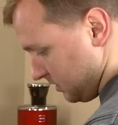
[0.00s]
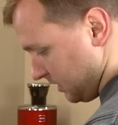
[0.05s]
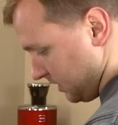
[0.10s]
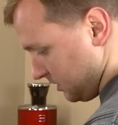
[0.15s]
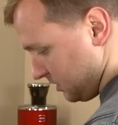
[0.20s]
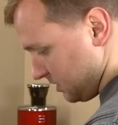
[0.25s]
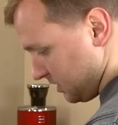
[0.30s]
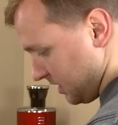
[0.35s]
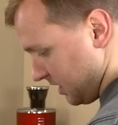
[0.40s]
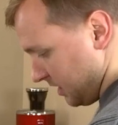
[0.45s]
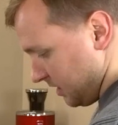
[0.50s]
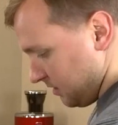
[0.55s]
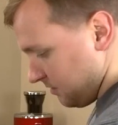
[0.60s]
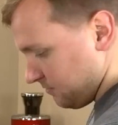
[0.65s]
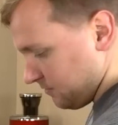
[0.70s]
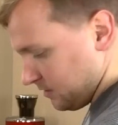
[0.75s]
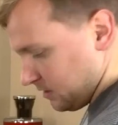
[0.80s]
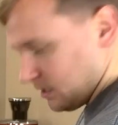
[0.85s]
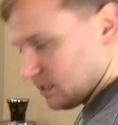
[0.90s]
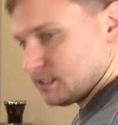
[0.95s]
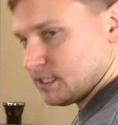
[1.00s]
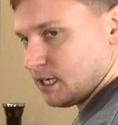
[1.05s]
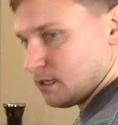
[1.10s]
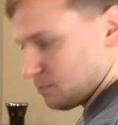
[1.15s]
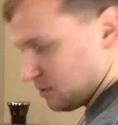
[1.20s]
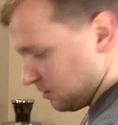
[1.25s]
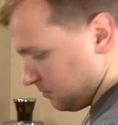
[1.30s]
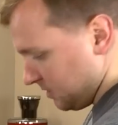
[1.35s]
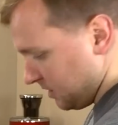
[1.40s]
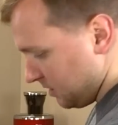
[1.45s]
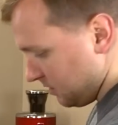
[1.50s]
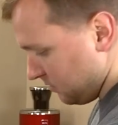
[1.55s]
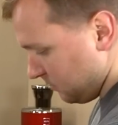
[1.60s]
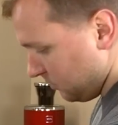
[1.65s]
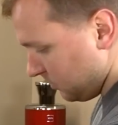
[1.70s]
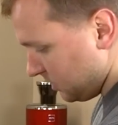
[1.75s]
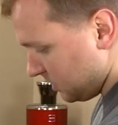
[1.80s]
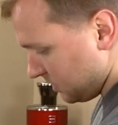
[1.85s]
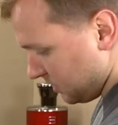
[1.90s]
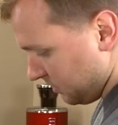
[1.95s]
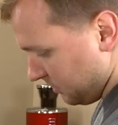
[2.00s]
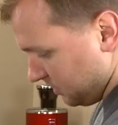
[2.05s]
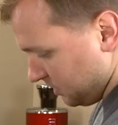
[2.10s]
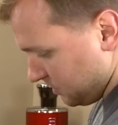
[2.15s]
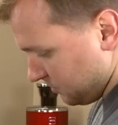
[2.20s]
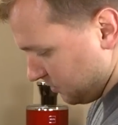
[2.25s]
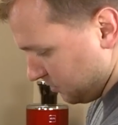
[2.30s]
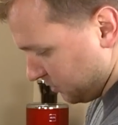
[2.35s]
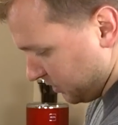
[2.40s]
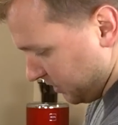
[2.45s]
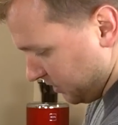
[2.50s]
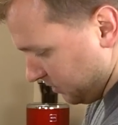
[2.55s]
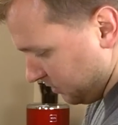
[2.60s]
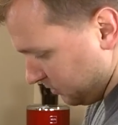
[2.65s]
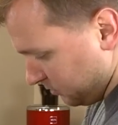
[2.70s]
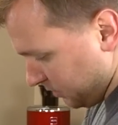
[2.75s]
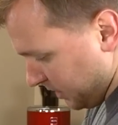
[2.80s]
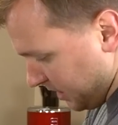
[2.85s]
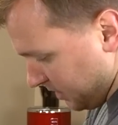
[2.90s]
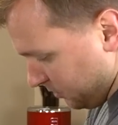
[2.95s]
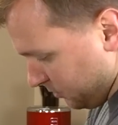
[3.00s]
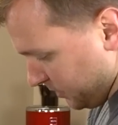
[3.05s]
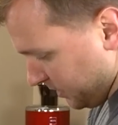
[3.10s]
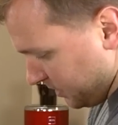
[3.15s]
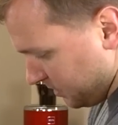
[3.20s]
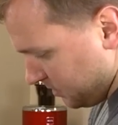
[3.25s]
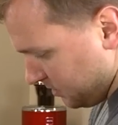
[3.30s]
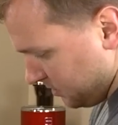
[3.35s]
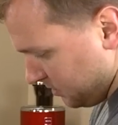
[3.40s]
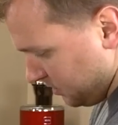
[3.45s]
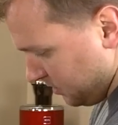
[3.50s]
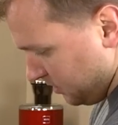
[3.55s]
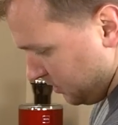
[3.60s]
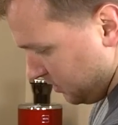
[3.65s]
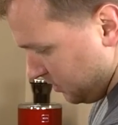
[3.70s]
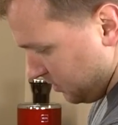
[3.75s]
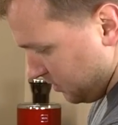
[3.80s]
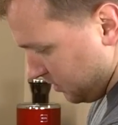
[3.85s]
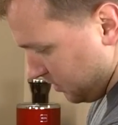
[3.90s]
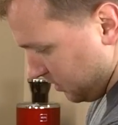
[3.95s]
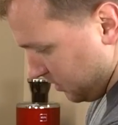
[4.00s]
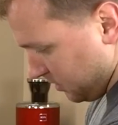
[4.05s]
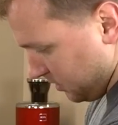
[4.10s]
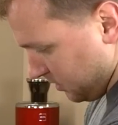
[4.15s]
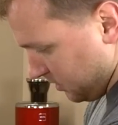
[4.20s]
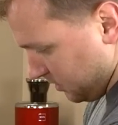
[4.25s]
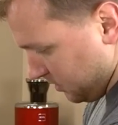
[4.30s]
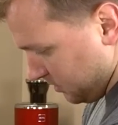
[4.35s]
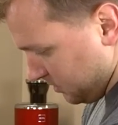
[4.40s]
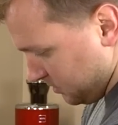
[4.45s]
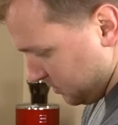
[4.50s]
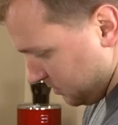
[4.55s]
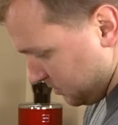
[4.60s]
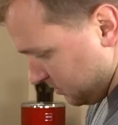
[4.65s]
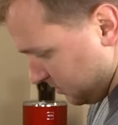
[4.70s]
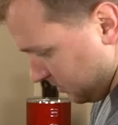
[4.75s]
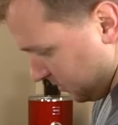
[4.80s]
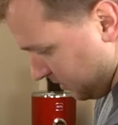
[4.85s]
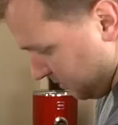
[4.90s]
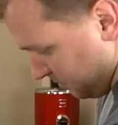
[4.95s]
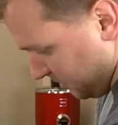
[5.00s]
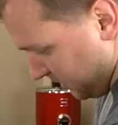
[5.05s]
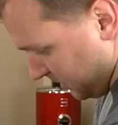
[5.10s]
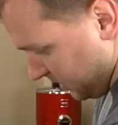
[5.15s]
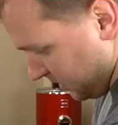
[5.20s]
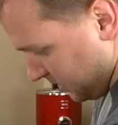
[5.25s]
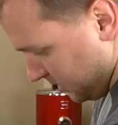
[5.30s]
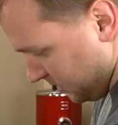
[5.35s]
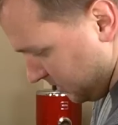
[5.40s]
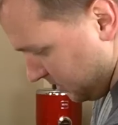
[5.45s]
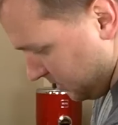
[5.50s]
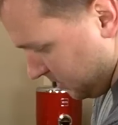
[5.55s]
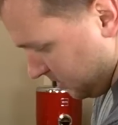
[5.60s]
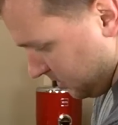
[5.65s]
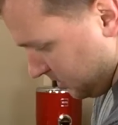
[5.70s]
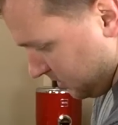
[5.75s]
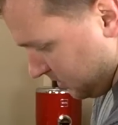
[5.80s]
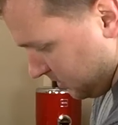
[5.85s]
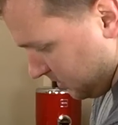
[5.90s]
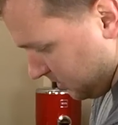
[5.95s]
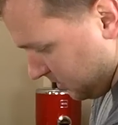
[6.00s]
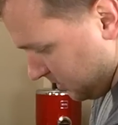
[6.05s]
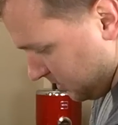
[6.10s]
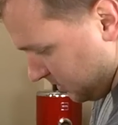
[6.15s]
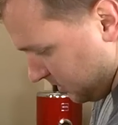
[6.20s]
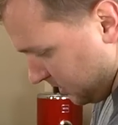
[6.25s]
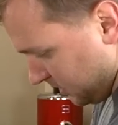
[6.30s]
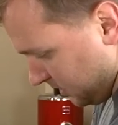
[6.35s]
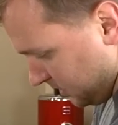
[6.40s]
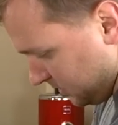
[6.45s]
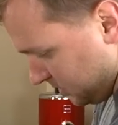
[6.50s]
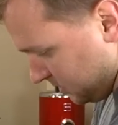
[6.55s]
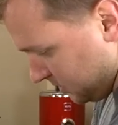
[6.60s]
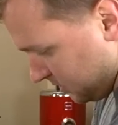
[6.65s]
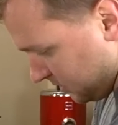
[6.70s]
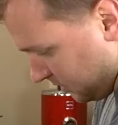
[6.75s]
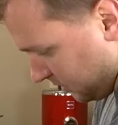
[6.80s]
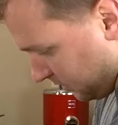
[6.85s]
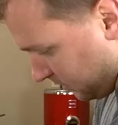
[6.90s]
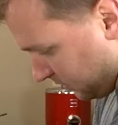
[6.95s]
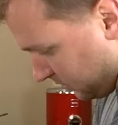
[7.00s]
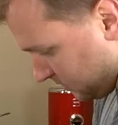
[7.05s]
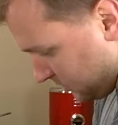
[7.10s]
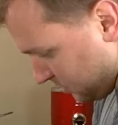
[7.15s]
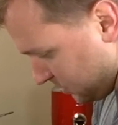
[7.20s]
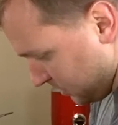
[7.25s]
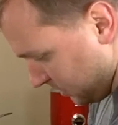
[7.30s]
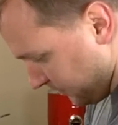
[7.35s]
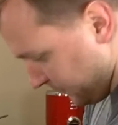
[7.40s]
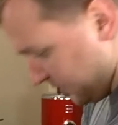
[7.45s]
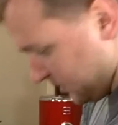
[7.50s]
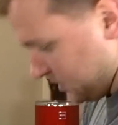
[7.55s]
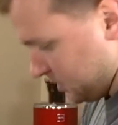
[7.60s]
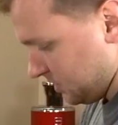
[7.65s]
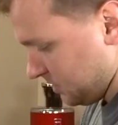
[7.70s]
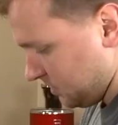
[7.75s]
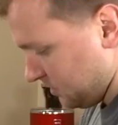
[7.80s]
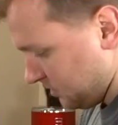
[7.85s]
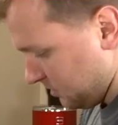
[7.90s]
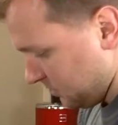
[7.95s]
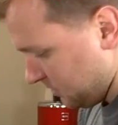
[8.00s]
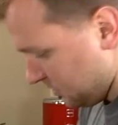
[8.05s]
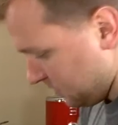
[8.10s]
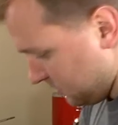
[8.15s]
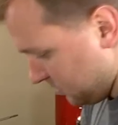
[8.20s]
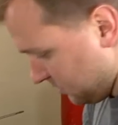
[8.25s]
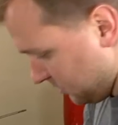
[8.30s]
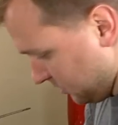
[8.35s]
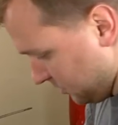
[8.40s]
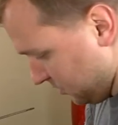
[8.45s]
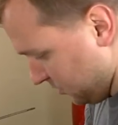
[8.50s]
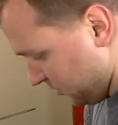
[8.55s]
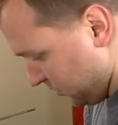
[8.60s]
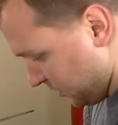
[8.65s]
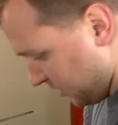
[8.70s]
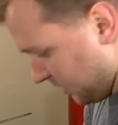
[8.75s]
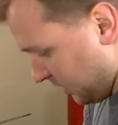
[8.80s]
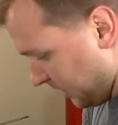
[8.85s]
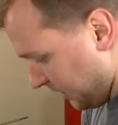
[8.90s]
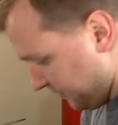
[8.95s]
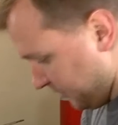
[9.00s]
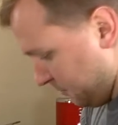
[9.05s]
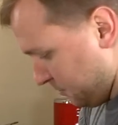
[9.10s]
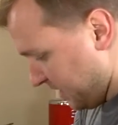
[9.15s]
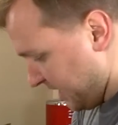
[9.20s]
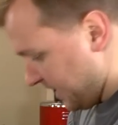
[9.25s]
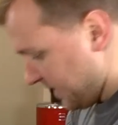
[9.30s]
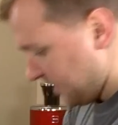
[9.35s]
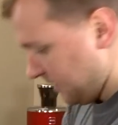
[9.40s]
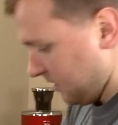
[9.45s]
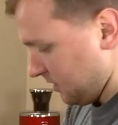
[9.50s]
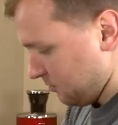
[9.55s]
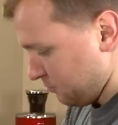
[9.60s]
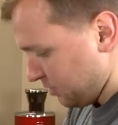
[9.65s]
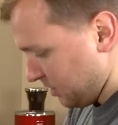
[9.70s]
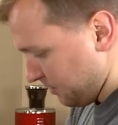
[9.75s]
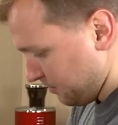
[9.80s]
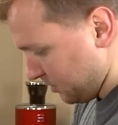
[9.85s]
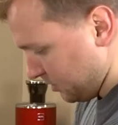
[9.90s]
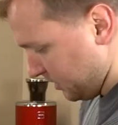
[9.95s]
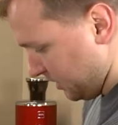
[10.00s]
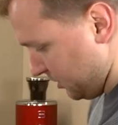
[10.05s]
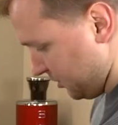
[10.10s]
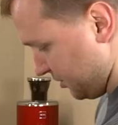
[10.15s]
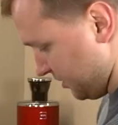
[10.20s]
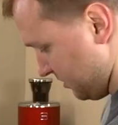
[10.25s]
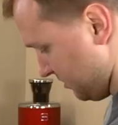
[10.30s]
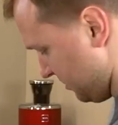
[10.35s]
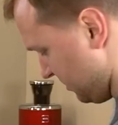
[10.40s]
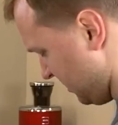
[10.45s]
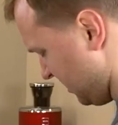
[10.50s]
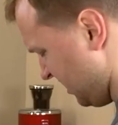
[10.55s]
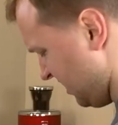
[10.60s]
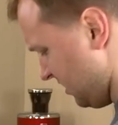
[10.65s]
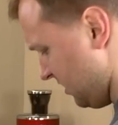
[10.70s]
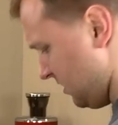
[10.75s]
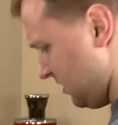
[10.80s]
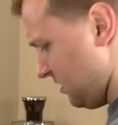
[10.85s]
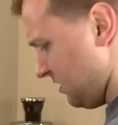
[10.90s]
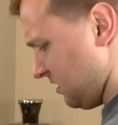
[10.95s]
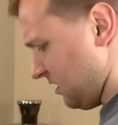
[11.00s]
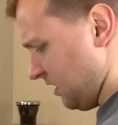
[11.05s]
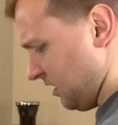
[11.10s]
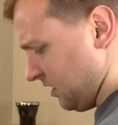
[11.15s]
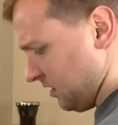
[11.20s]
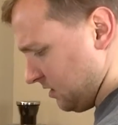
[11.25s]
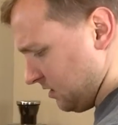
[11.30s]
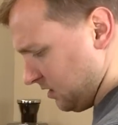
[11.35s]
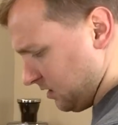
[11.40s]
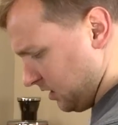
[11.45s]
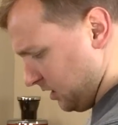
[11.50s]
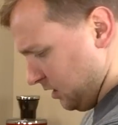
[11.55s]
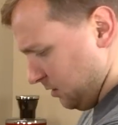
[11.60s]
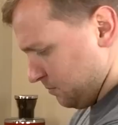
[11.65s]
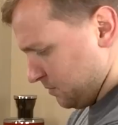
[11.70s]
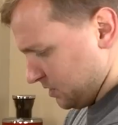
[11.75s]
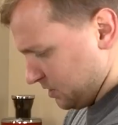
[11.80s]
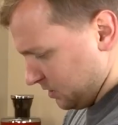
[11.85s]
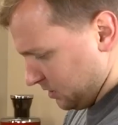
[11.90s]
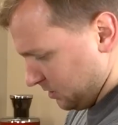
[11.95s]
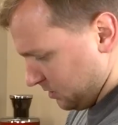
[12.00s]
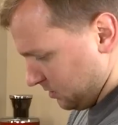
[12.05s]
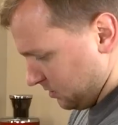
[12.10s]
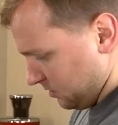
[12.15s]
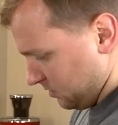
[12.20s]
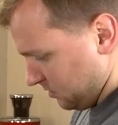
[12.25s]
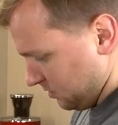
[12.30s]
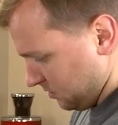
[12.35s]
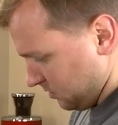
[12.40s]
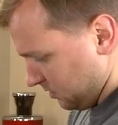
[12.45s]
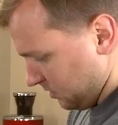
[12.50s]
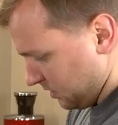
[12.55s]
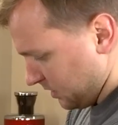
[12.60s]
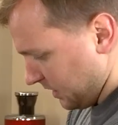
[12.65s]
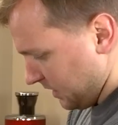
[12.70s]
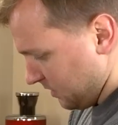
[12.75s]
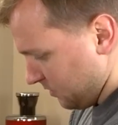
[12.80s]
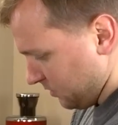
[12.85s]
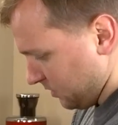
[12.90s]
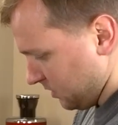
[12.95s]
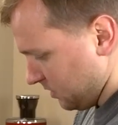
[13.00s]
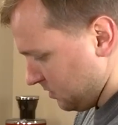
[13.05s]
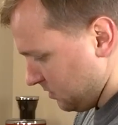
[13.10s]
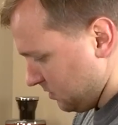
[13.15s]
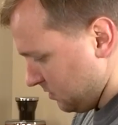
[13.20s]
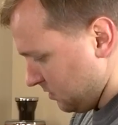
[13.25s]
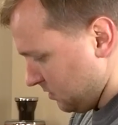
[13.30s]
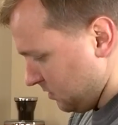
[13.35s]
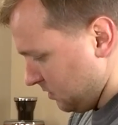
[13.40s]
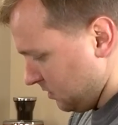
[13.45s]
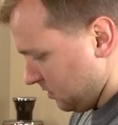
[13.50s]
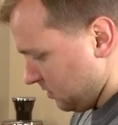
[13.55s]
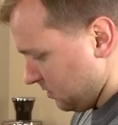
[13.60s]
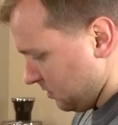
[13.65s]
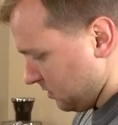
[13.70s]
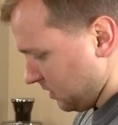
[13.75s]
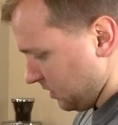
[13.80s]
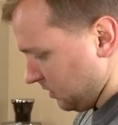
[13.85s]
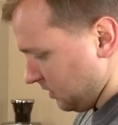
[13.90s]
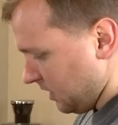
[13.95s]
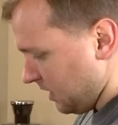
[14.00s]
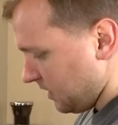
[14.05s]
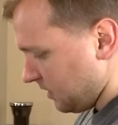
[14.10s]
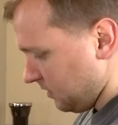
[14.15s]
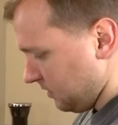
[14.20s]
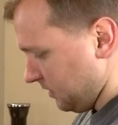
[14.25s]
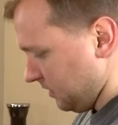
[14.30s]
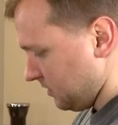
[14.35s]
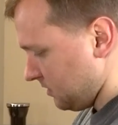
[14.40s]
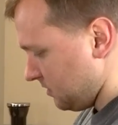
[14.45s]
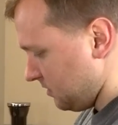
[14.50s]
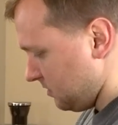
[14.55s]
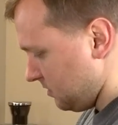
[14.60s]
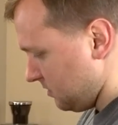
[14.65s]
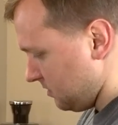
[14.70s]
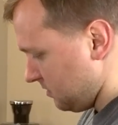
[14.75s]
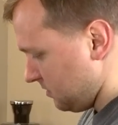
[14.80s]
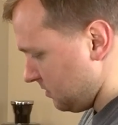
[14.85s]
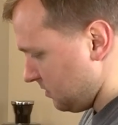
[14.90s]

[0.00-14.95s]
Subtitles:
Nice to have a tamping mat. We sell these from Rattleware, and make a nice surface to do your coffee packing and preparation, and it keeps your counter looking a lot cleaner